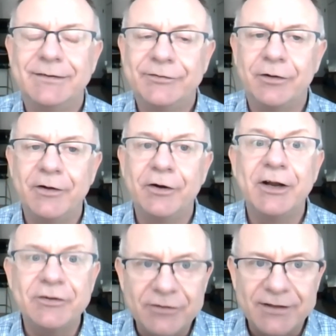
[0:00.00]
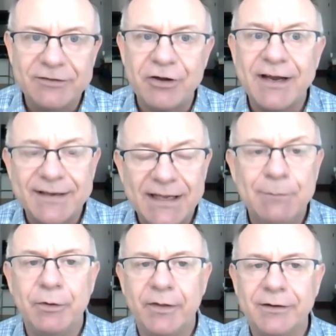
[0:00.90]
So they're going to try to keep
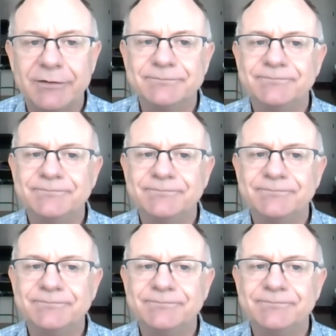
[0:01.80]
you there.